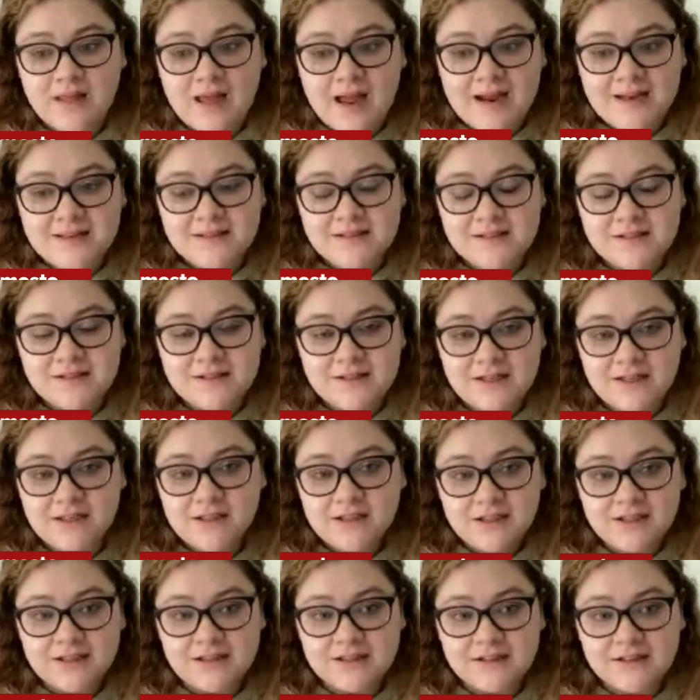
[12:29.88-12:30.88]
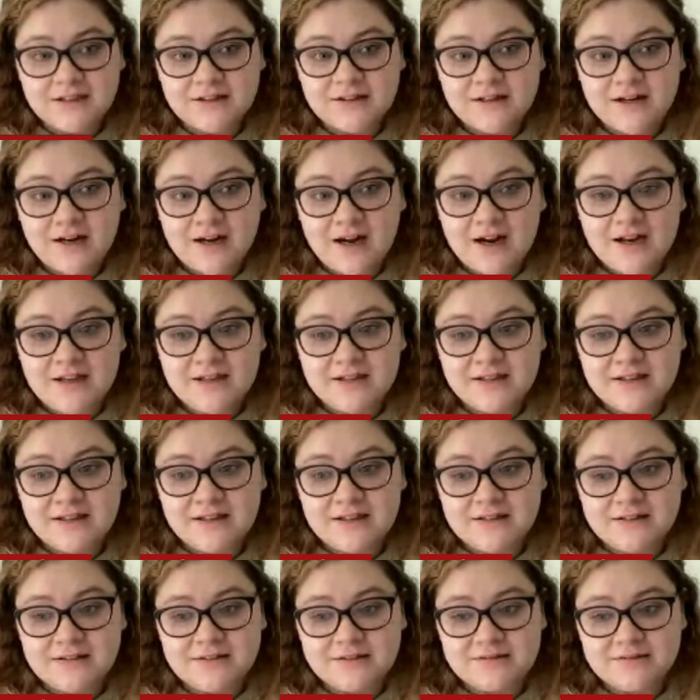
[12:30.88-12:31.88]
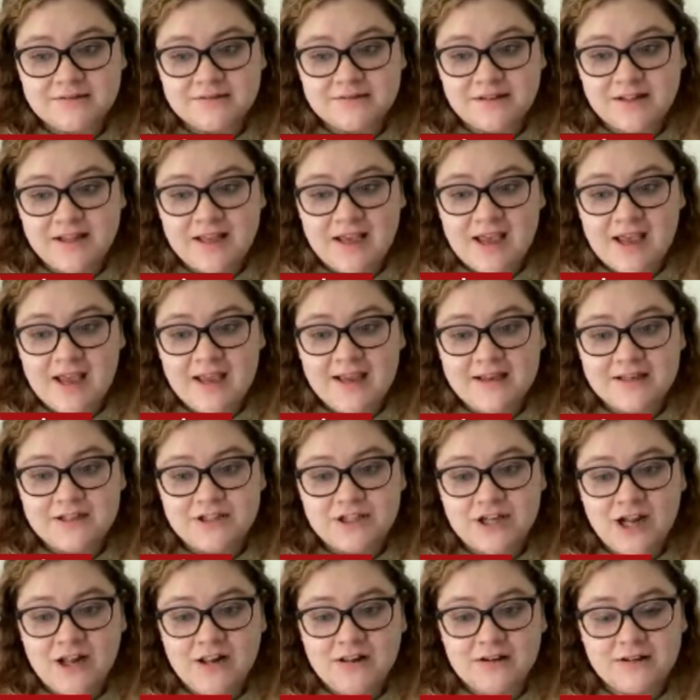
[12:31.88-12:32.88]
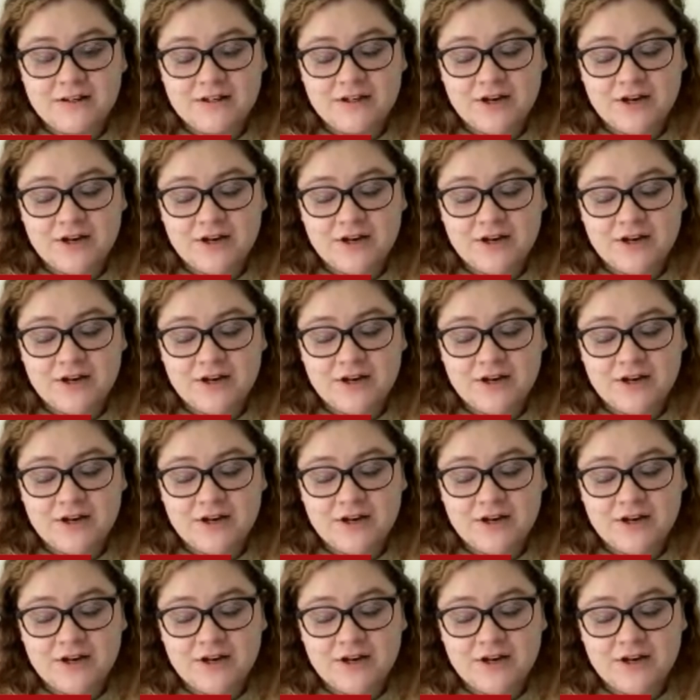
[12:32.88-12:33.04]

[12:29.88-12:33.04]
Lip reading: last year in the AHL.